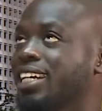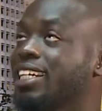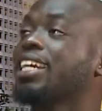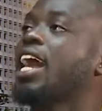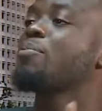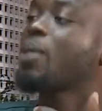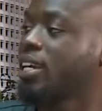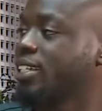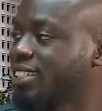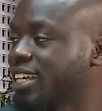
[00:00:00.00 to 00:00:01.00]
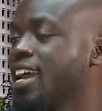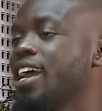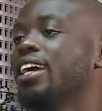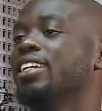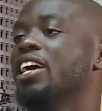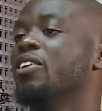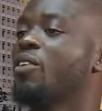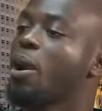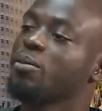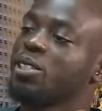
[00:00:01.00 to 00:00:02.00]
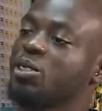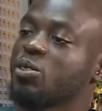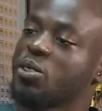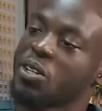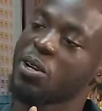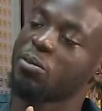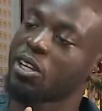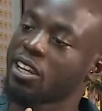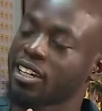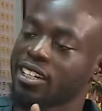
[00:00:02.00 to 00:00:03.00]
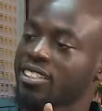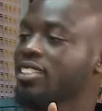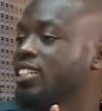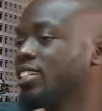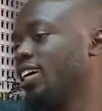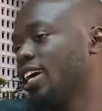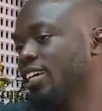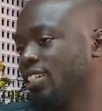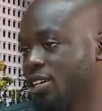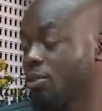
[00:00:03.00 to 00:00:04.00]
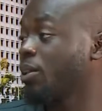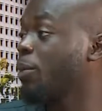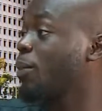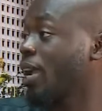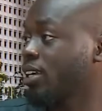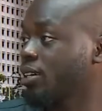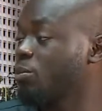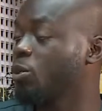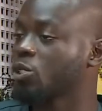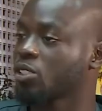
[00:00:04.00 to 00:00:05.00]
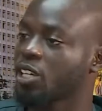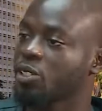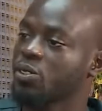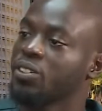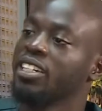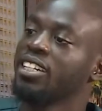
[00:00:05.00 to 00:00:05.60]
then I panicked. And then I rammed into Okada, the guy, a motorcycle.